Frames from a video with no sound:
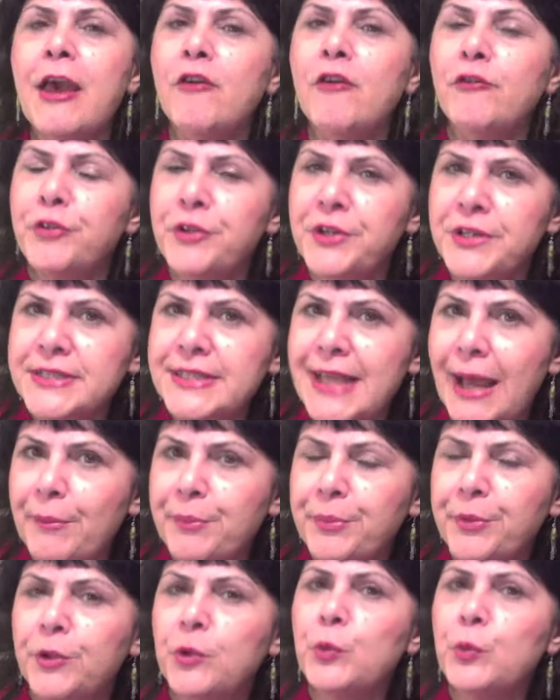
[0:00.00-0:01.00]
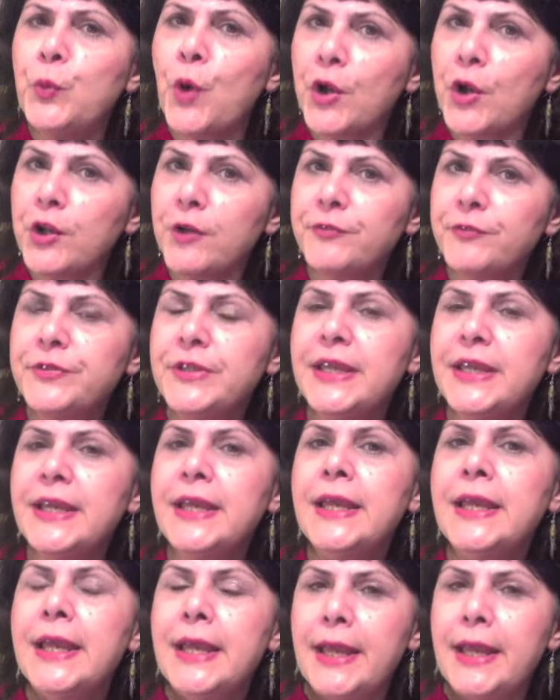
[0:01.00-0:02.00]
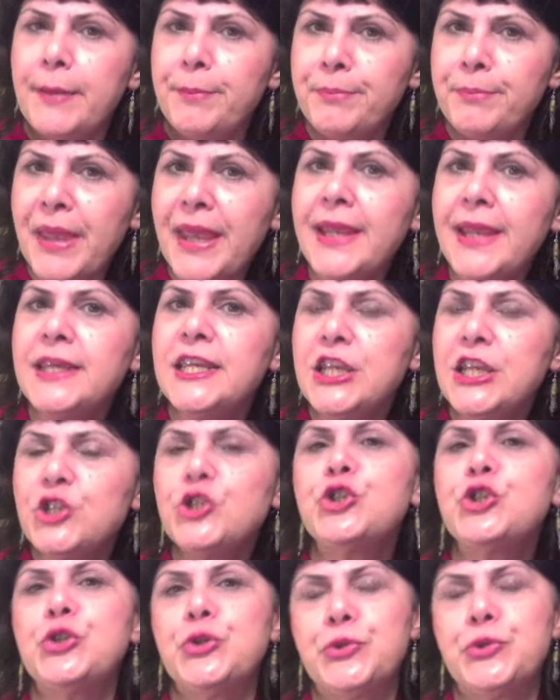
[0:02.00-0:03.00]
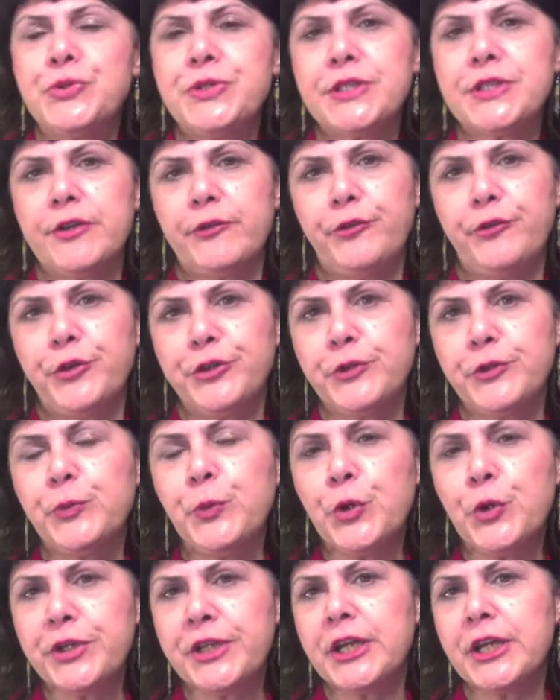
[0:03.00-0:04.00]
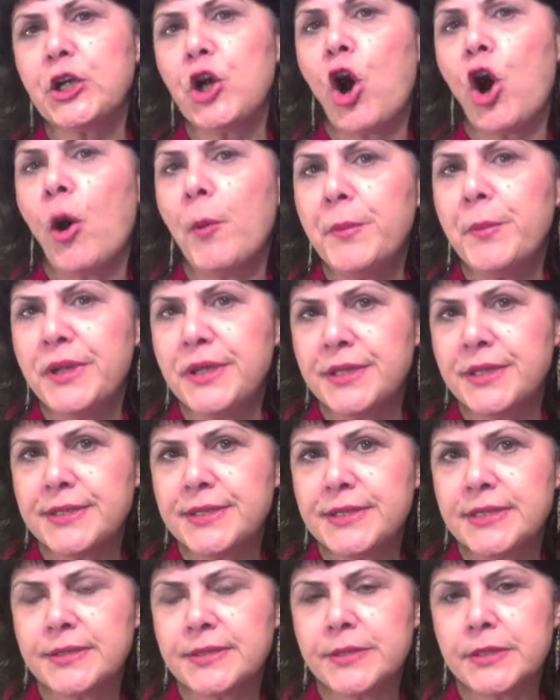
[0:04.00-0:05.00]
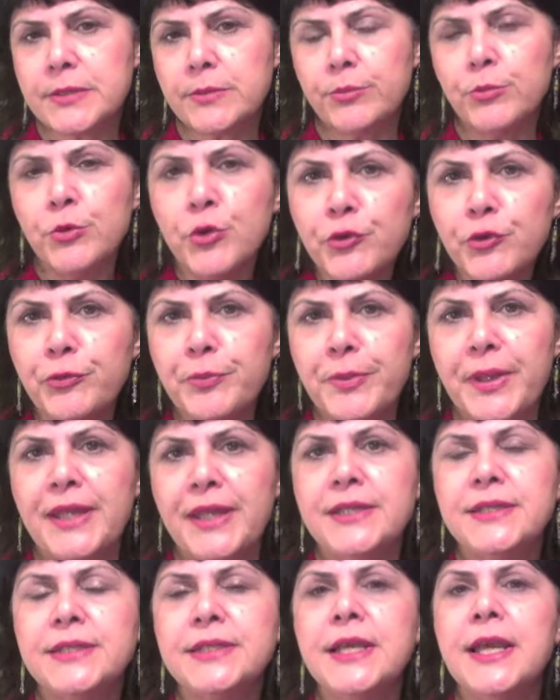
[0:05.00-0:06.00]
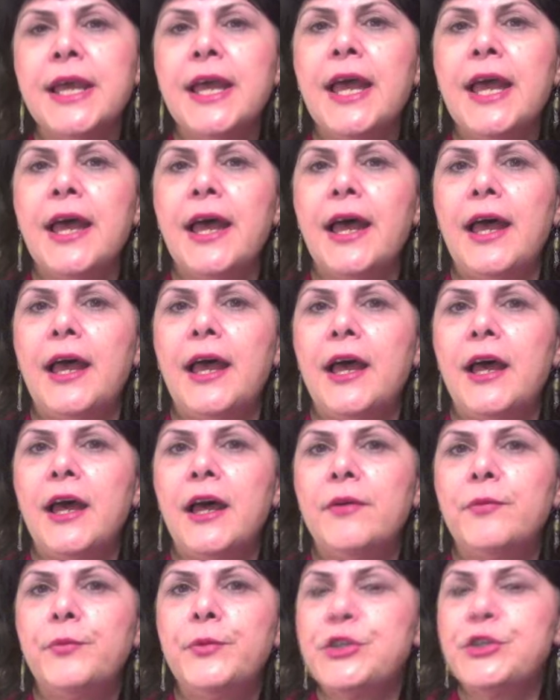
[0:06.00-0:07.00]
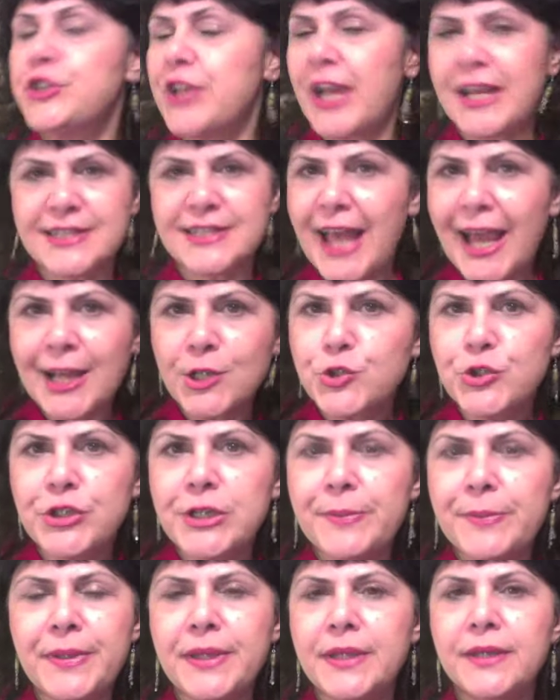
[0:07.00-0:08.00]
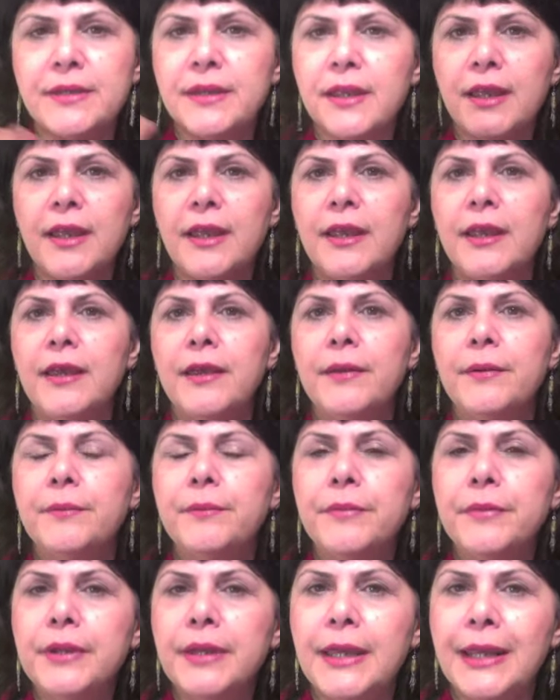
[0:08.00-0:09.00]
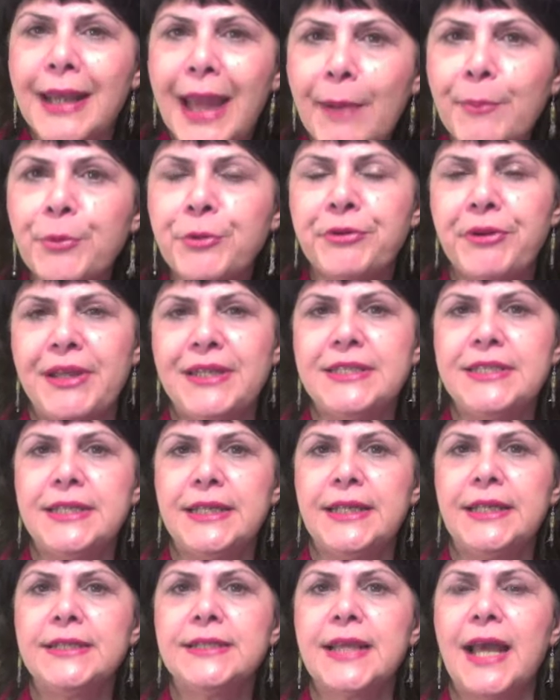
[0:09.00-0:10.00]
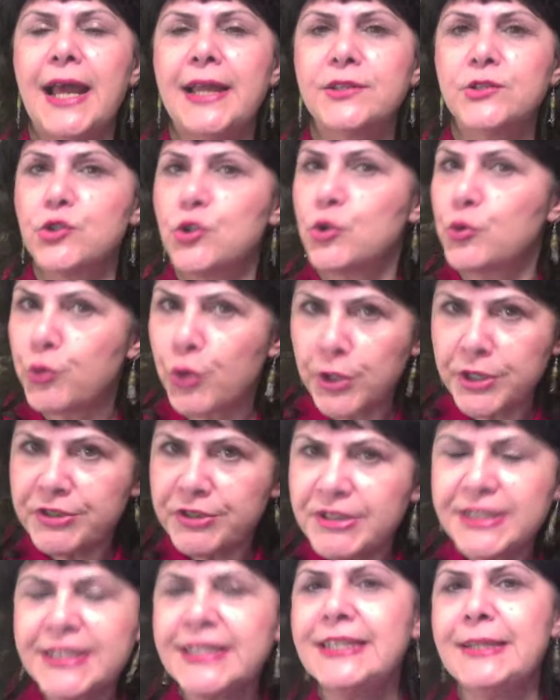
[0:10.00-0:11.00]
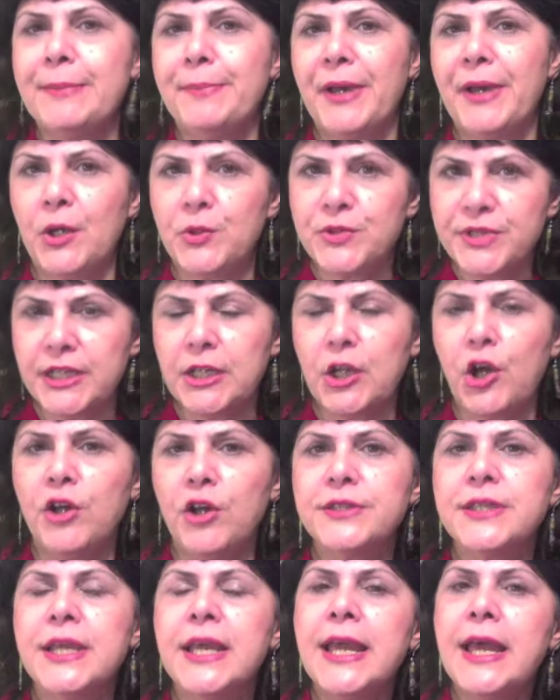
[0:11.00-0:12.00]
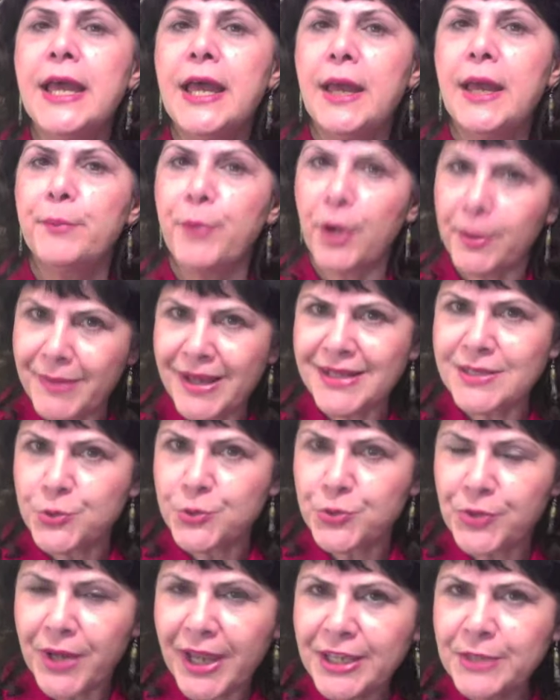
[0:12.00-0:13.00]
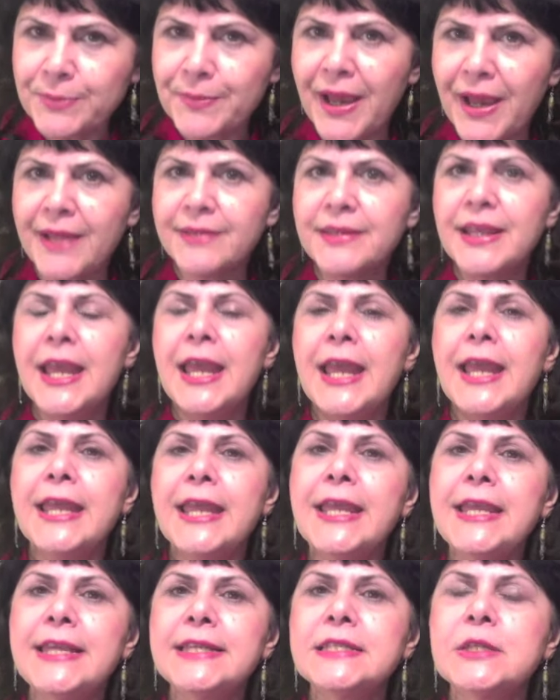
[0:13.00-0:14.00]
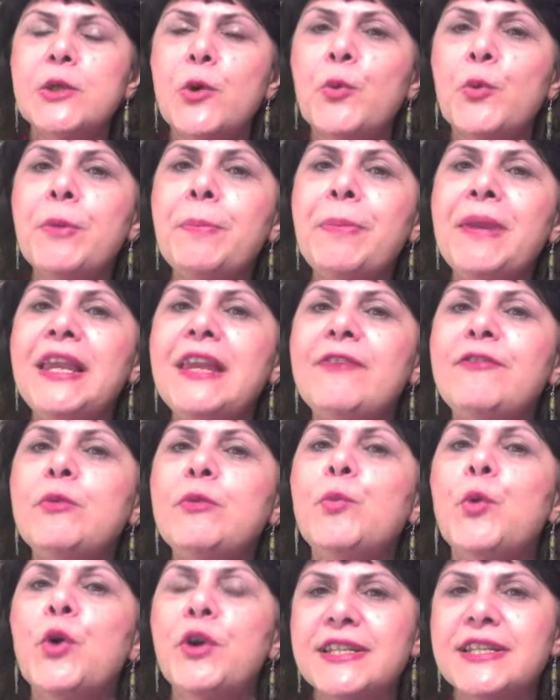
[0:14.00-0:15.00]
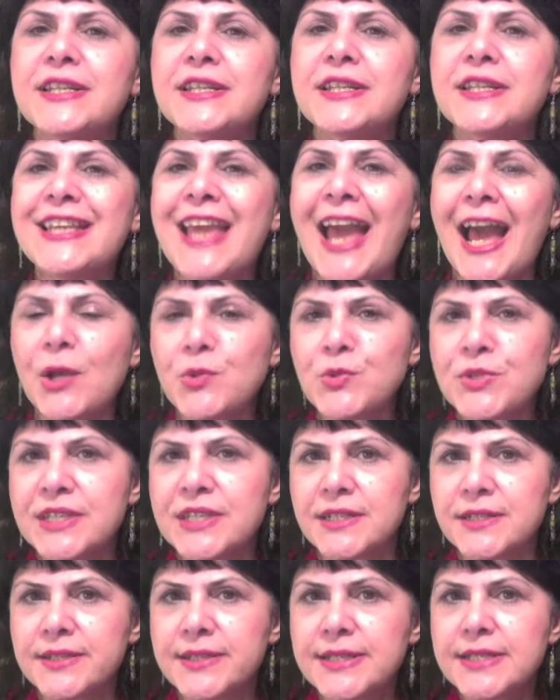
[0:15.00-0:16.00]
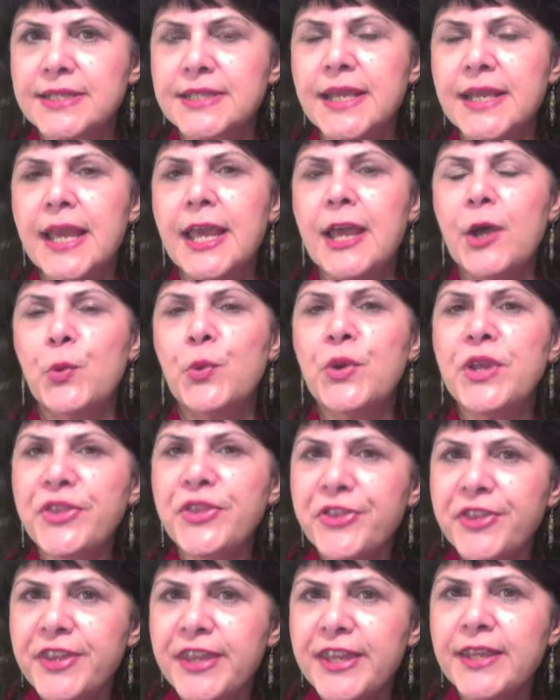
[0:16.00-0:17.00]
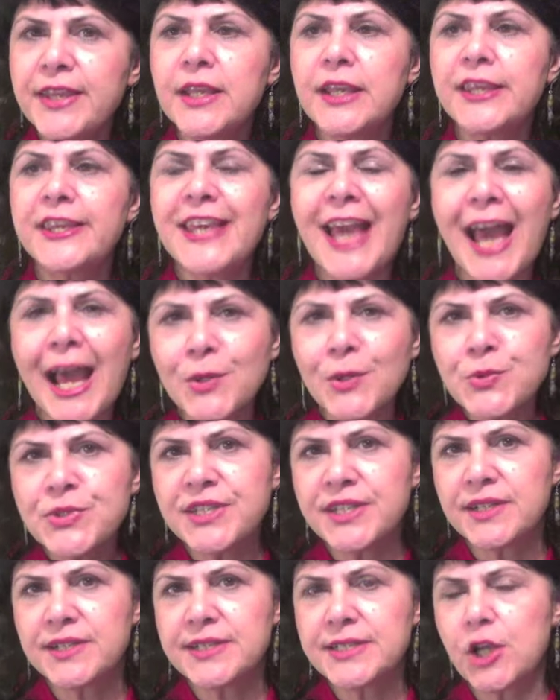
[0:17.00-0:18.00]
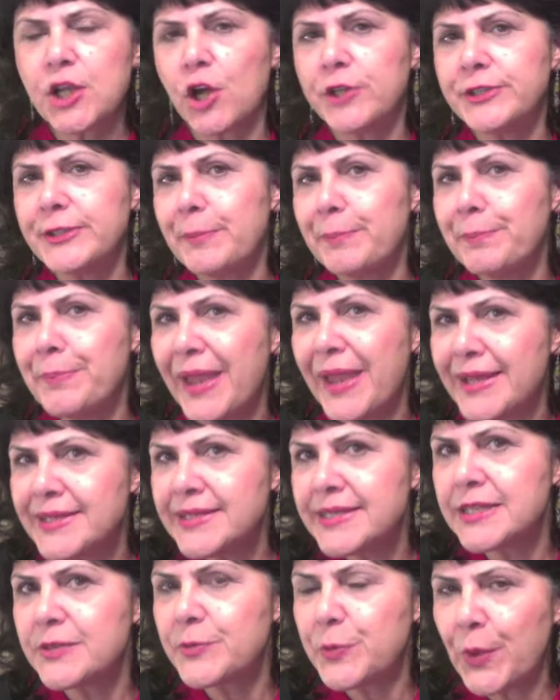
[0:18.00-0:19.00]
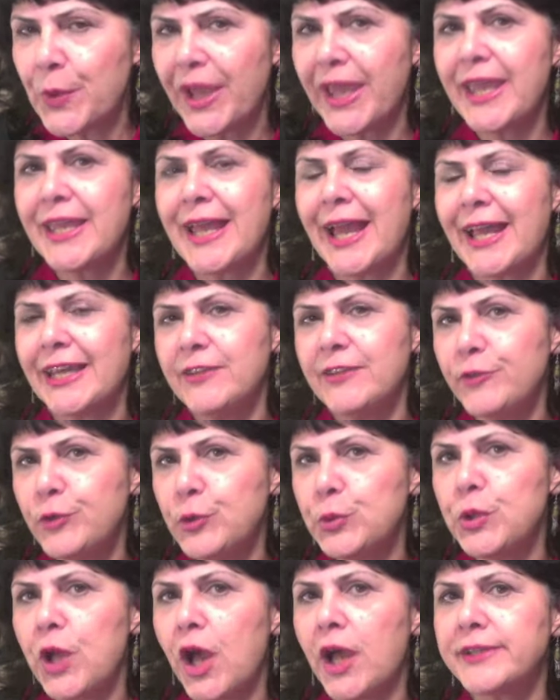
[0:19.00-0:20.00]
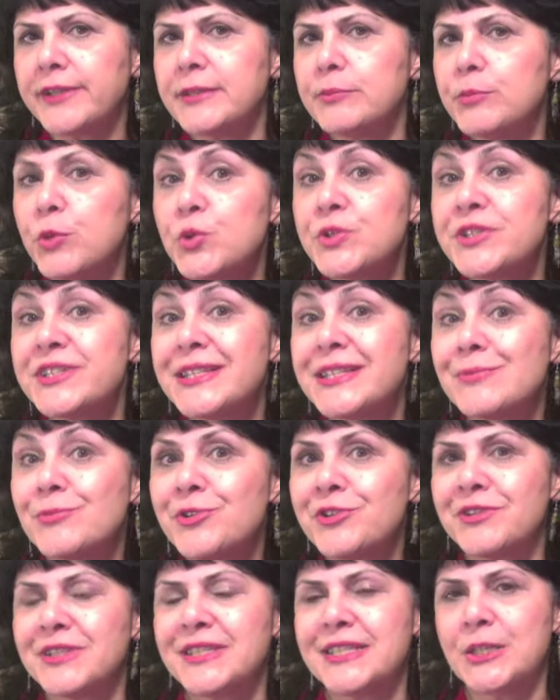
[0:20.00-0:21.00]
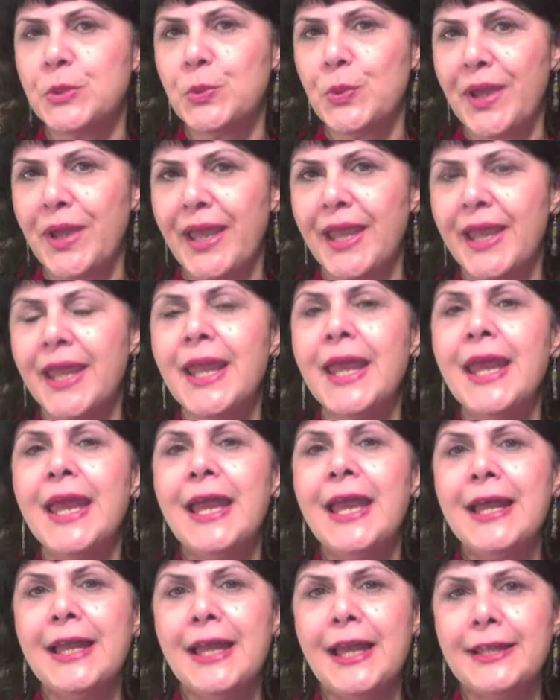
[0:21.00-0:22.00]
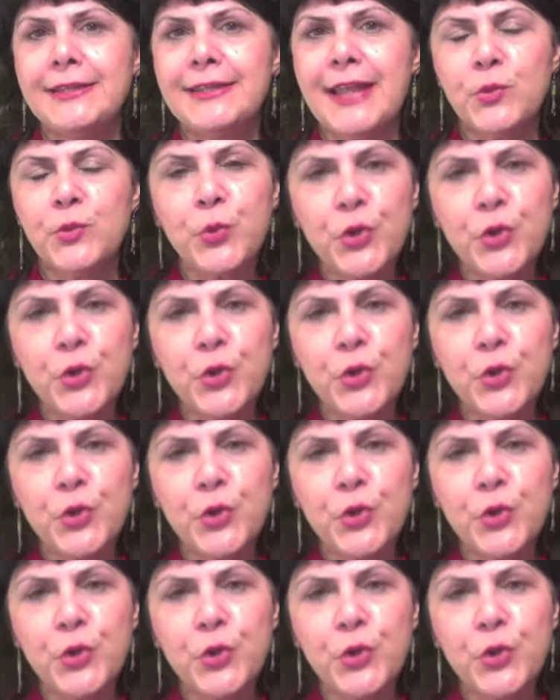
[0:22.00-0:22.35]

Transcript: For example, one of the main issues for the worker communist movement, uh, which has actually been um, elaborated and written about a lot by Mansoor Hekmat, is we believe in workers' councils. We think councils are the best way, and if you like, the most democratic way uh, that